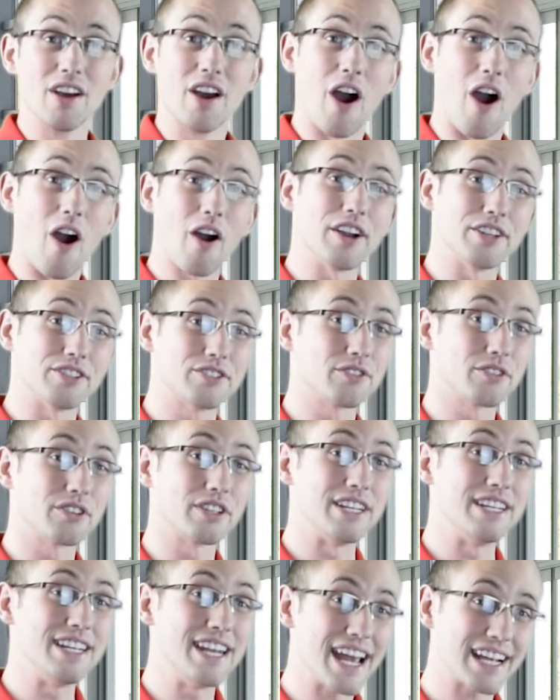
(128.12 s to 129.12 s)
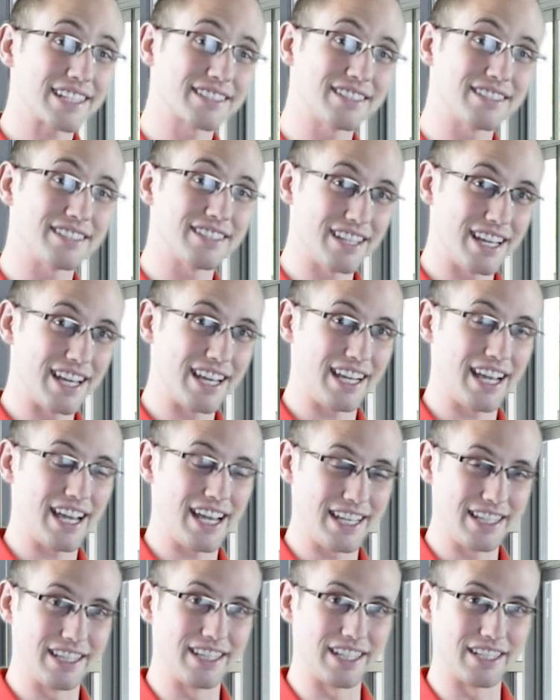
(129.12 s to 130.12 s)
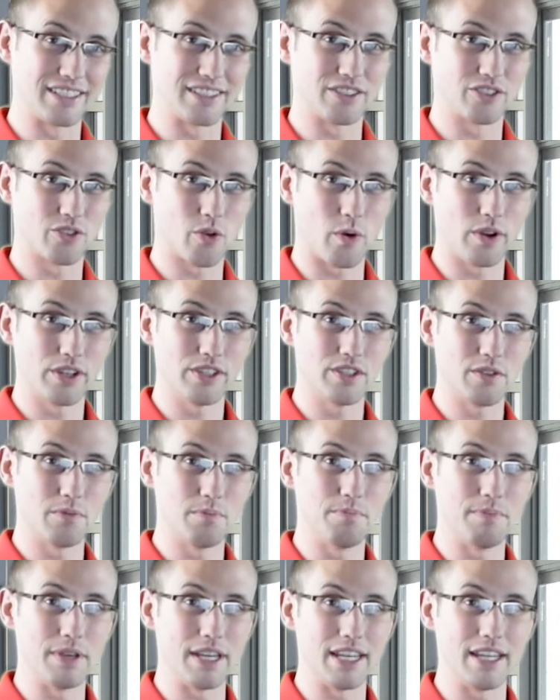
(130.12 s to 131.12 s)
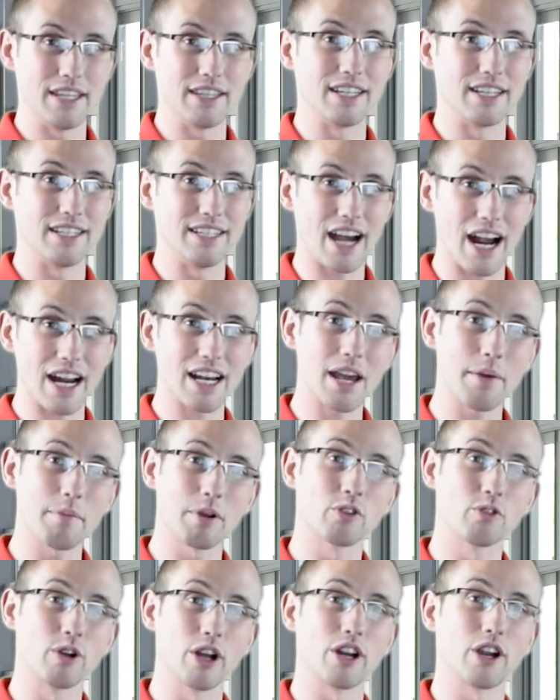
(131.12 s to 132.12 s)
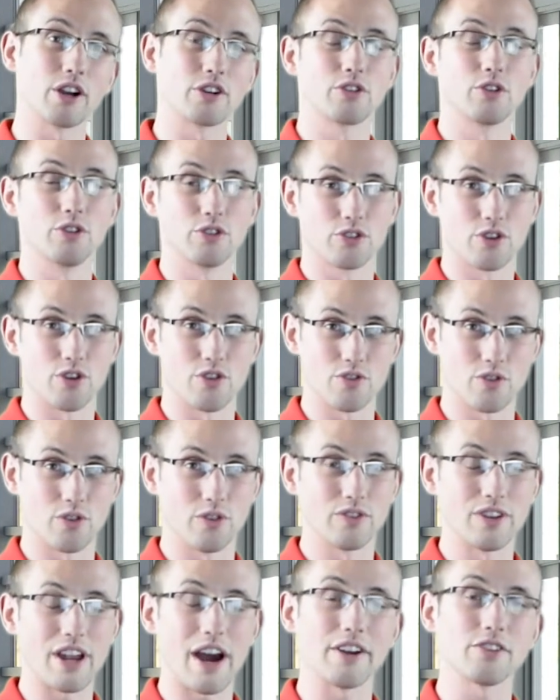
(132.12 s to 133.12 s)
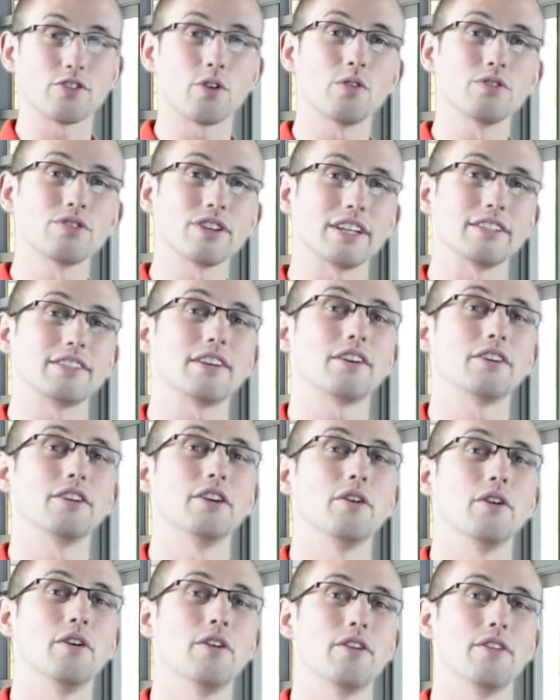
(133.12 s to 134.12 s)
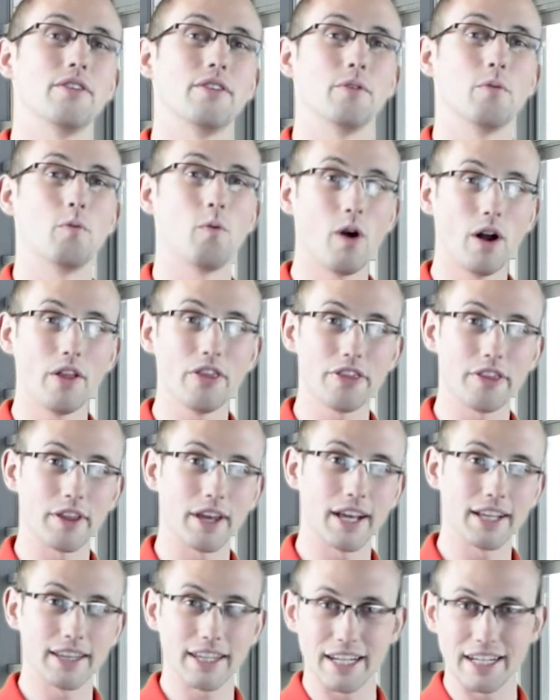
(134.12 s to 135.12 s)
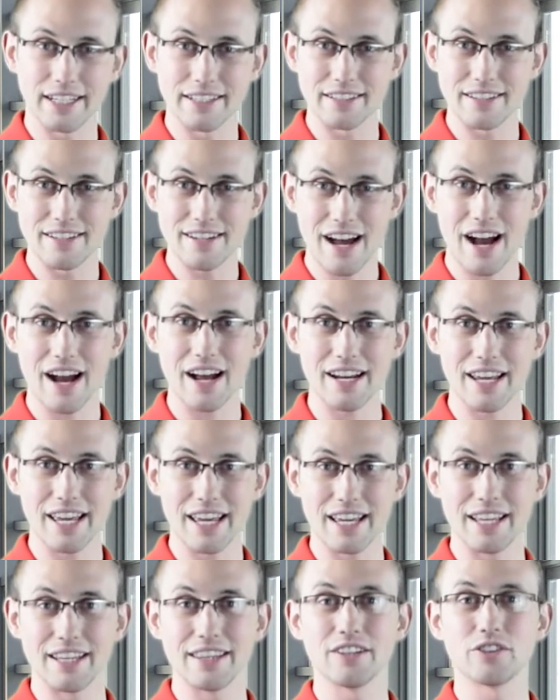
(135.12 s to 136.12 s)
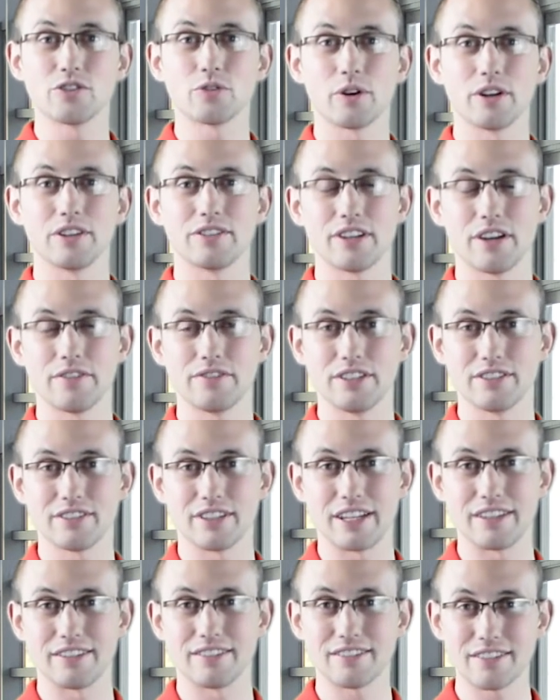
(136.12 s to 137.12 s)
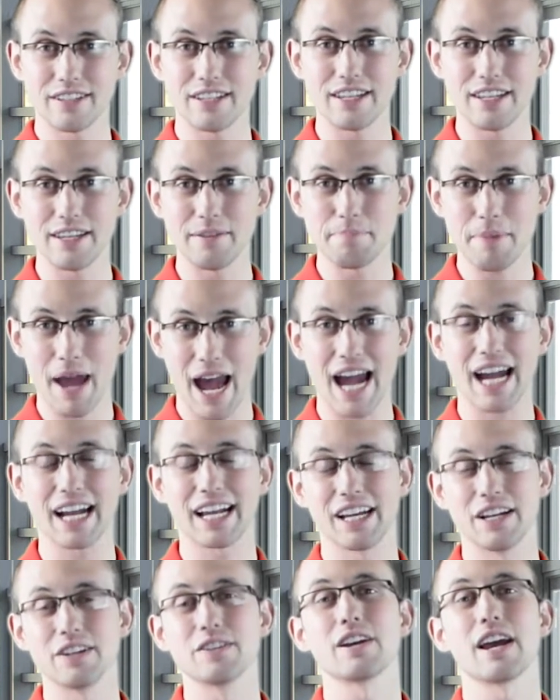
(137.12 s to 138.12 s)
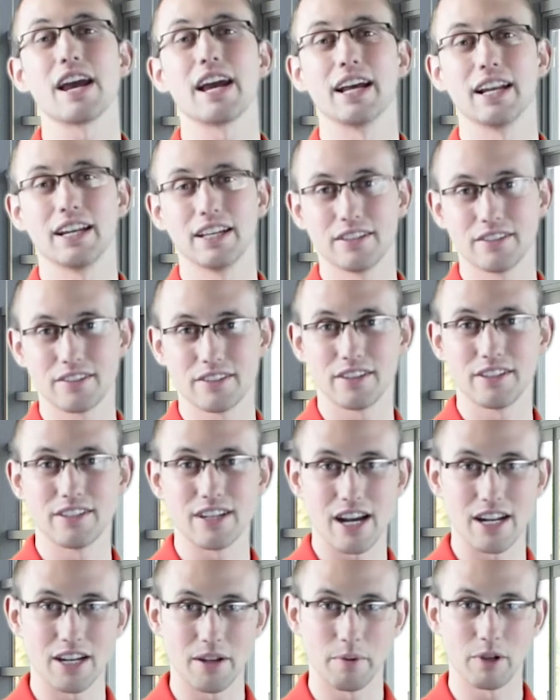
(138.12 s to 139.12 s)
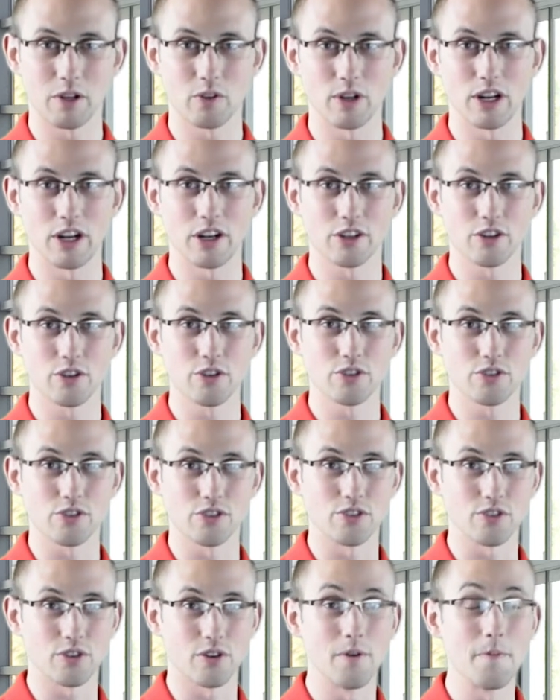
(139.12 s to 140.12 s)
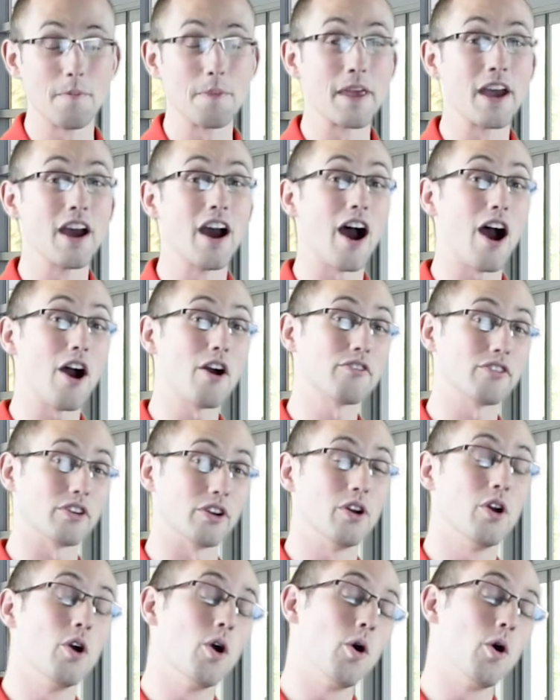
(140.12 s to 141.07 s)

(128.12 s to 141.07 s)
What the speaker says: Alright, so the next thing in this is going to be the dynamic radar cruise control. Now I told you I'd tell you the one thing that is not in the Toyota Safety Sense C package, and it's the dynamic radar cruise control. However,